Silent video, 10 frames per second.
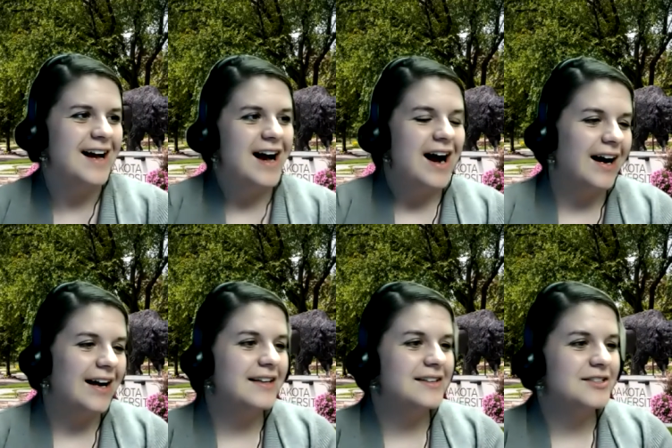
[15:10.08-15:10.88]
I
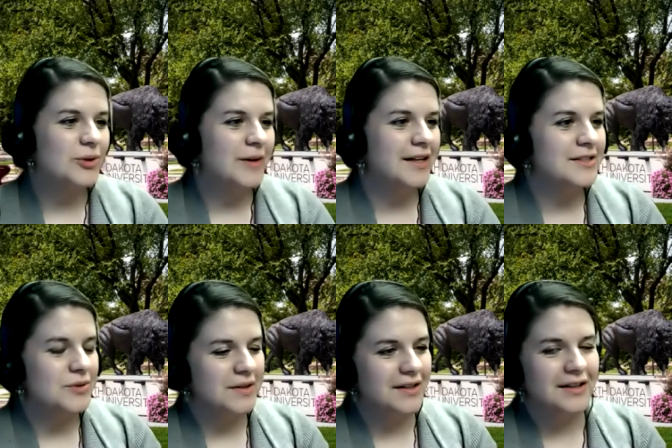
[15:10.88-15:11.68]
enjoy
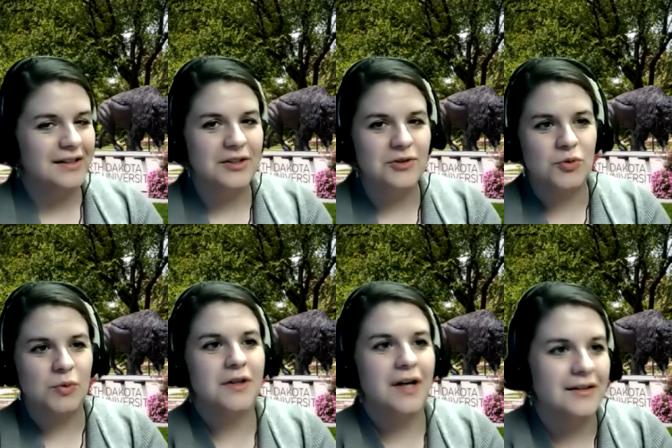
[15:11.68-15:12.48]
doing the
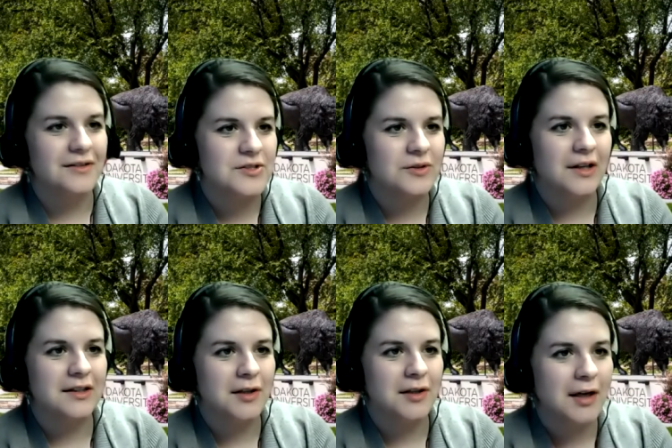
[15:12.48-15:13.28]
unusual colors. So like
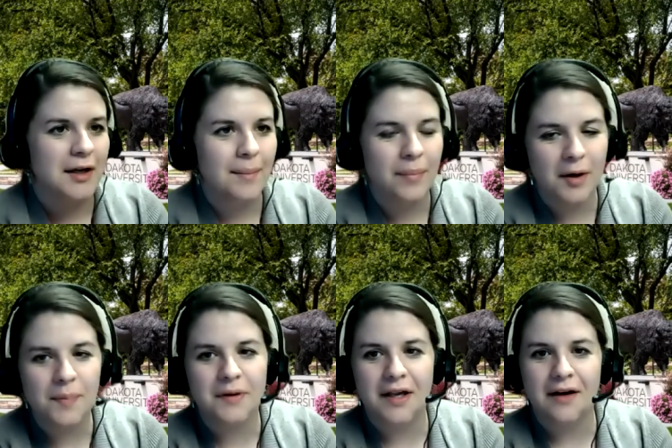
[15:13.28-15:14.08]
the purple
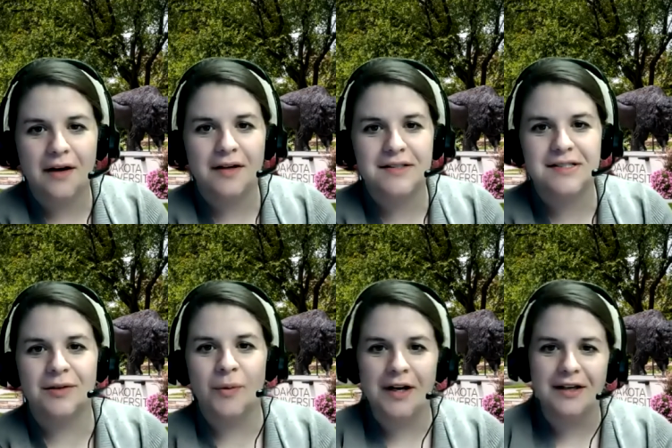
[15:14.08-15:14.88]
carrots, the
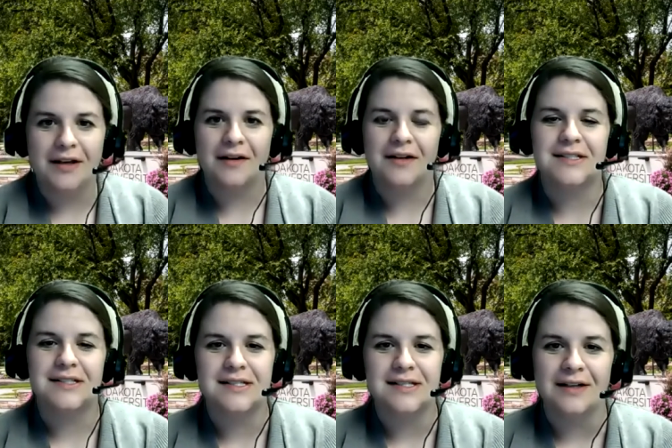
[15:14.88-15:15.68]
white carrots and
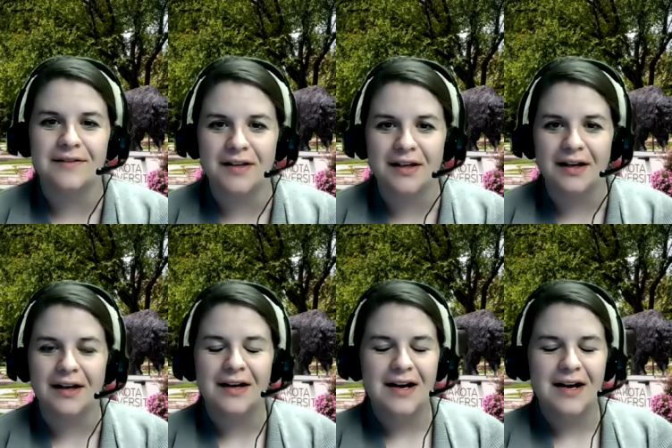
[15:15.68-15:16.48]
stuff, they
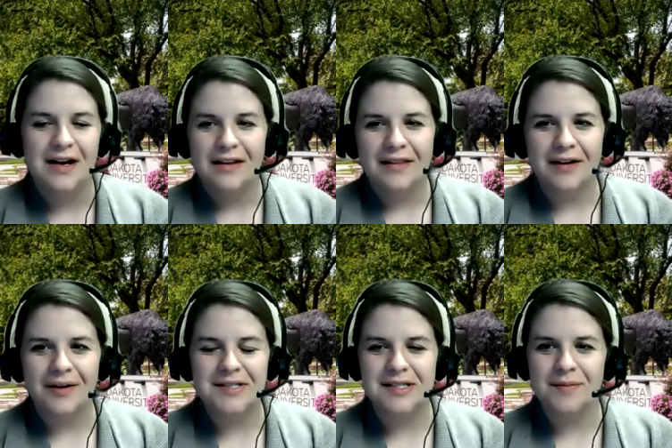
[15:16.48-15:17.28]
they
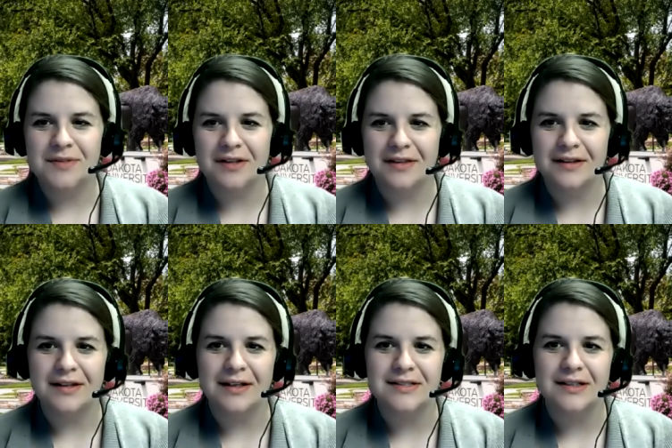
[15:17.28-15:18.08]
always seem to think
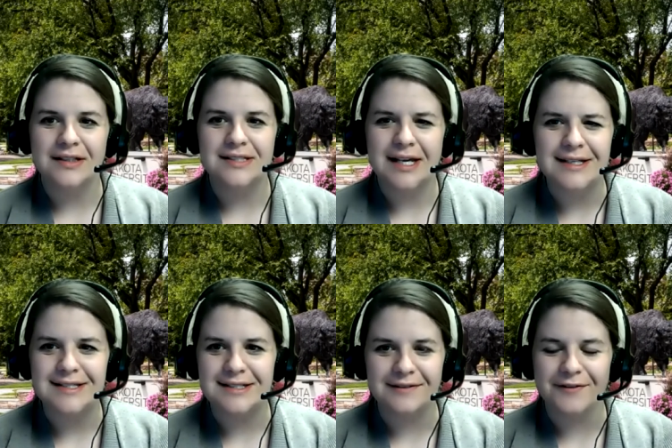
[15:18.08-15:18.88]
that it's gonna
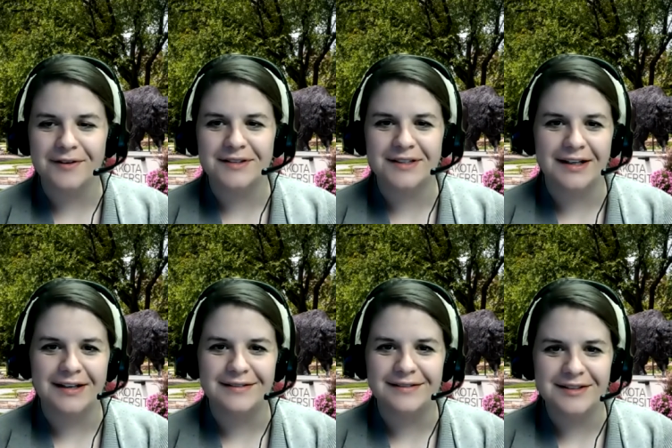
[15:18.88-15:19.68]
taste different
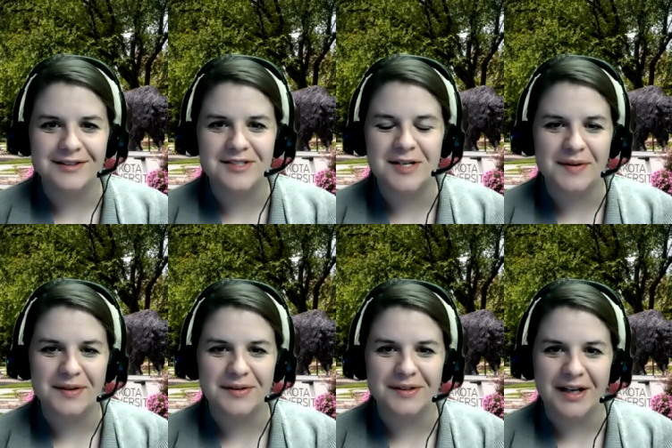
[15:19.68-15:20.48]
than your
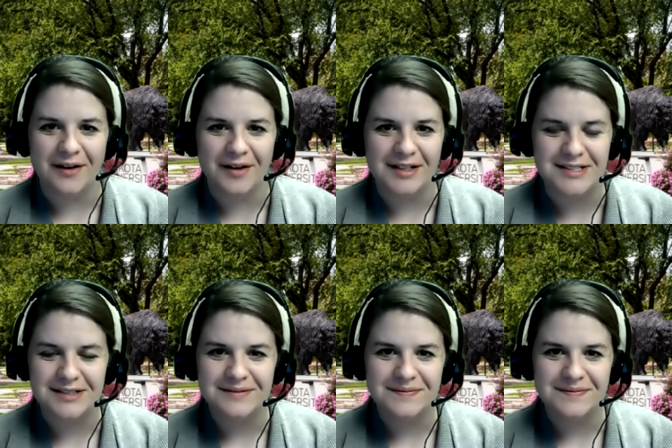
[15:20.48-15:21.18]
typical carrot.